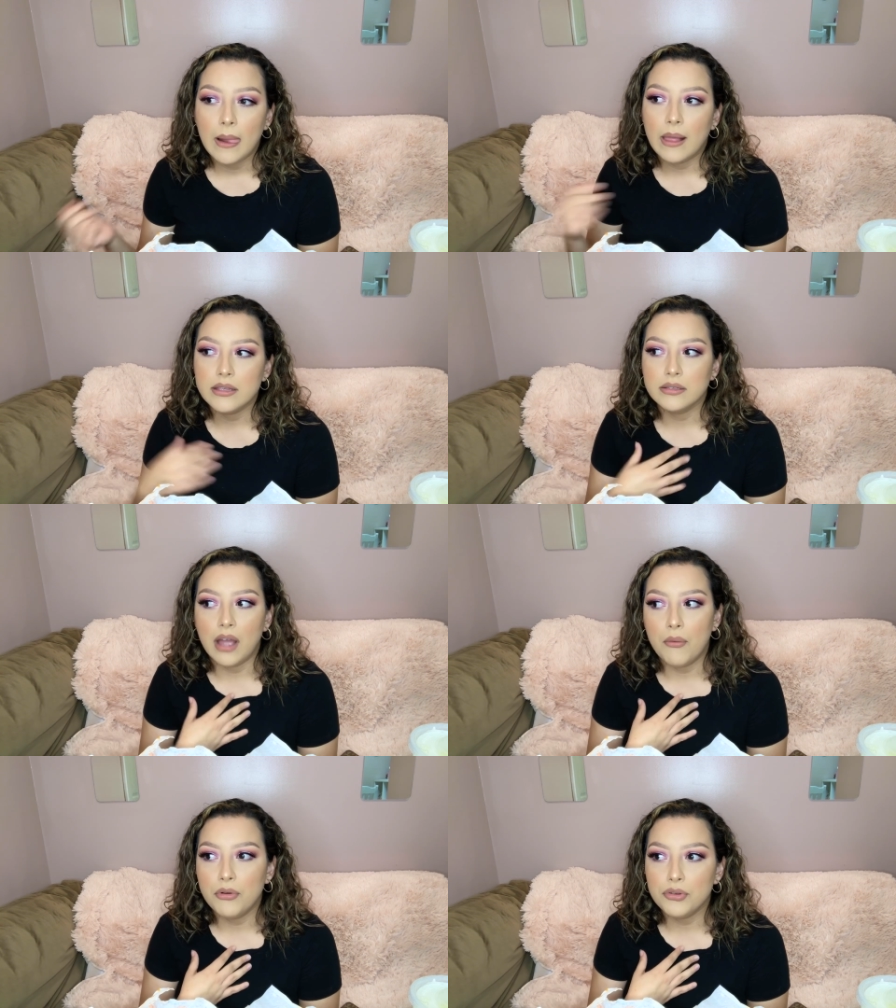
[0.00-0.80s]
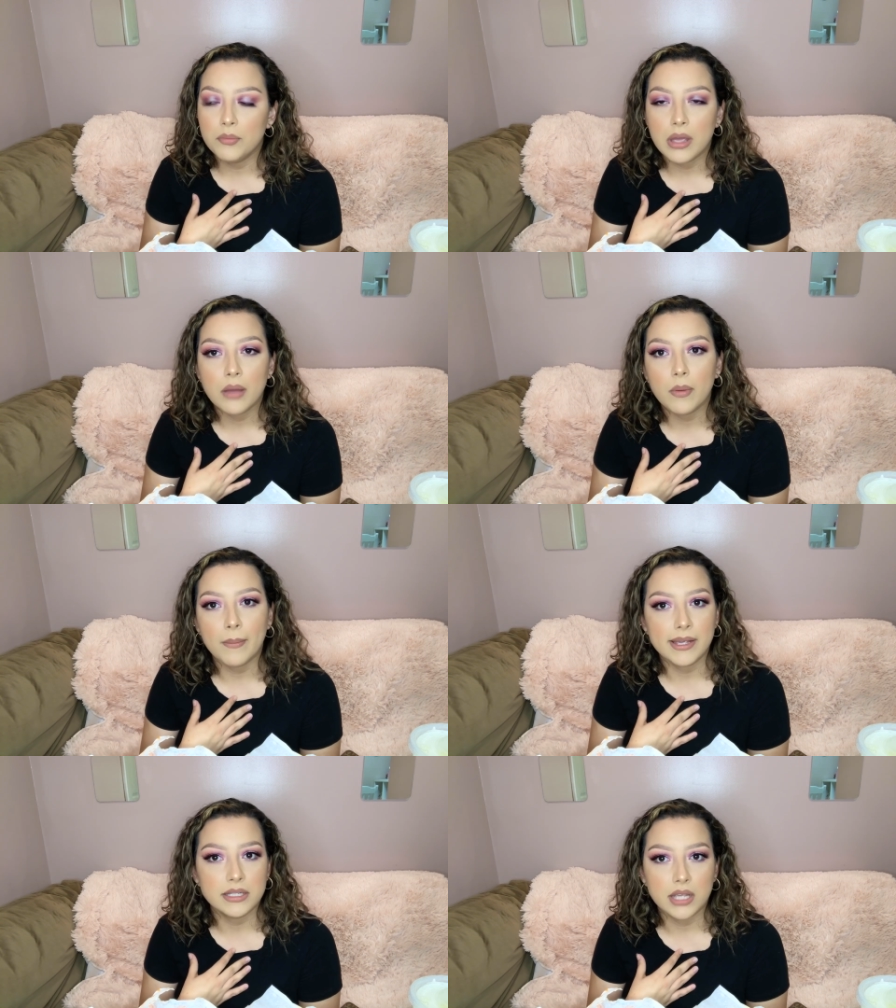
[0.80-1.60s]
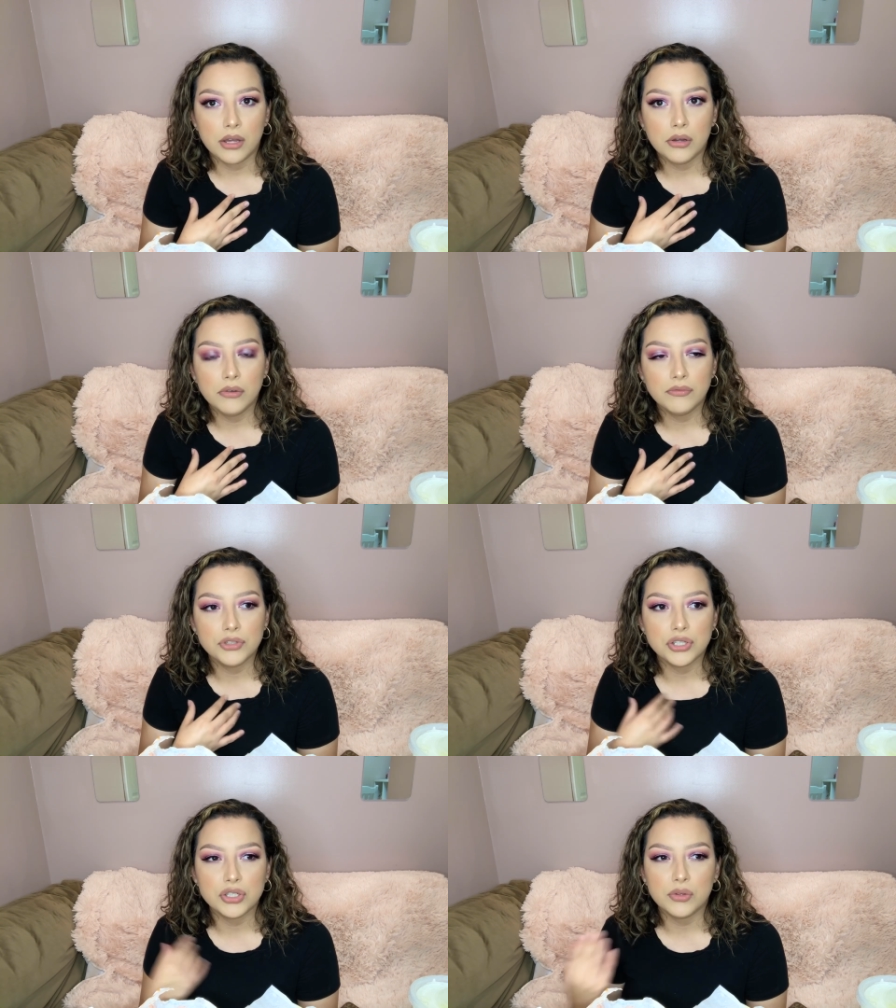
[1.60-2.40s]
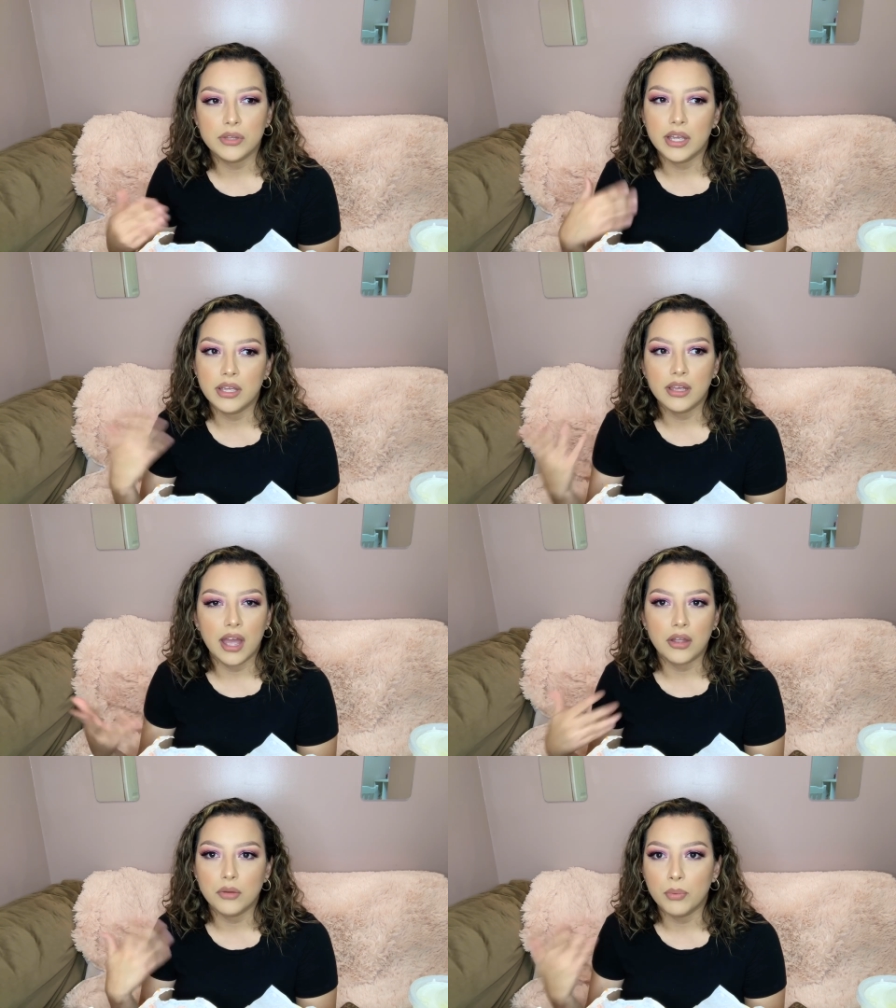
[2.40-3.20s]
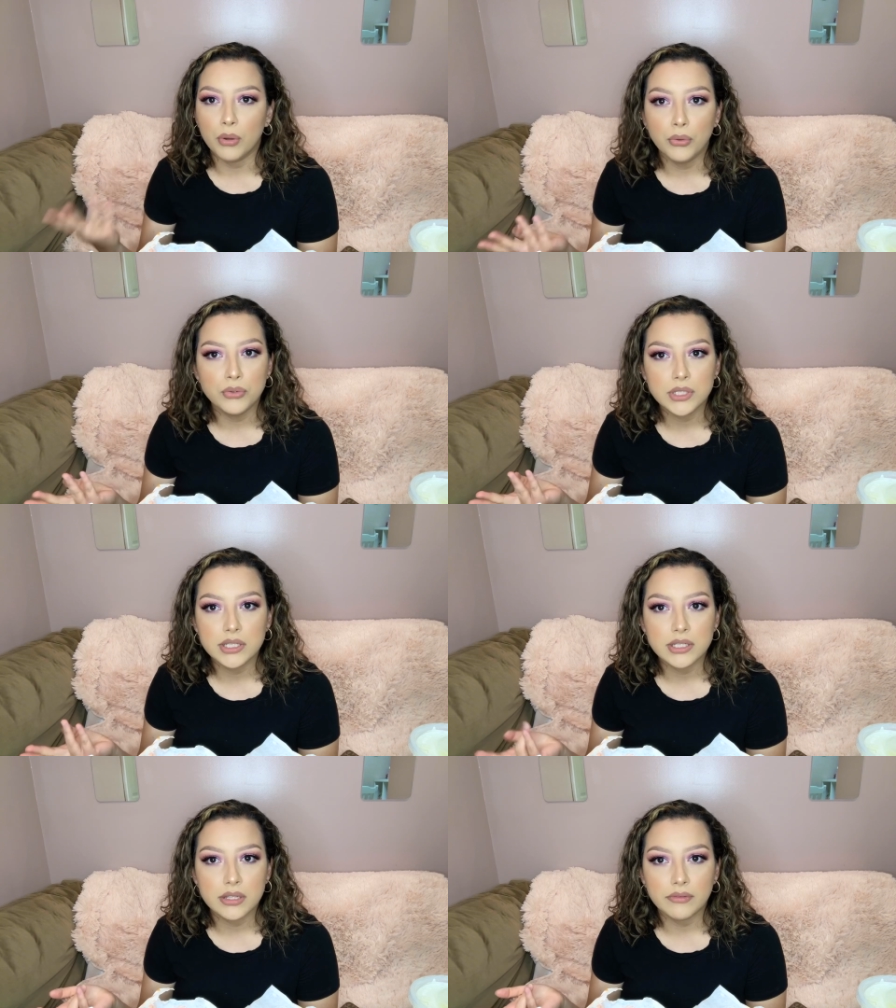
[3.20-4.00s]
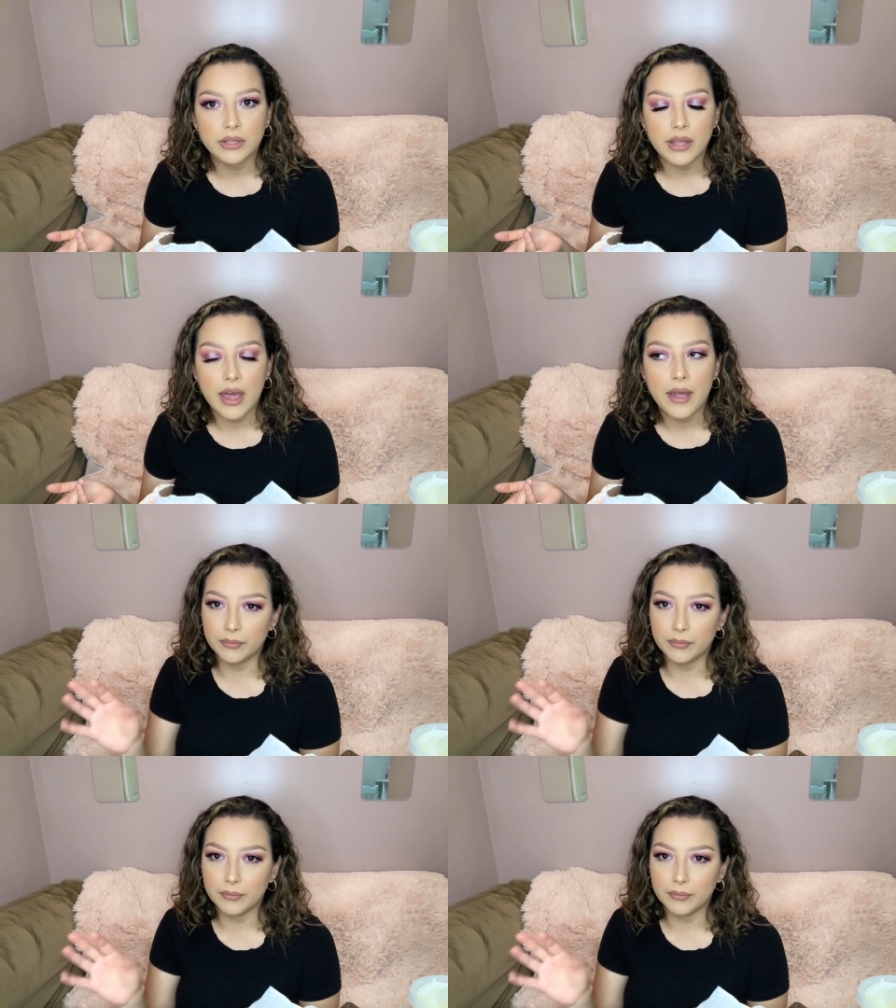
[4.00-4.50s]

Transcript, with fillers: I, I would do makeup on myself just so like I could post and stuff like that.